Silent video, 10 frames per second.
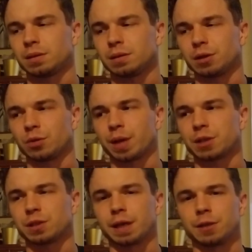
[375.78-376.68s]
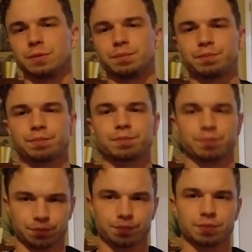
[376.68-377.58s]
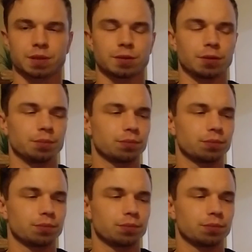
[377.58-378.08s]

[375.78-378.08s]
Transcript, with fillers: Let your passion guide you. So,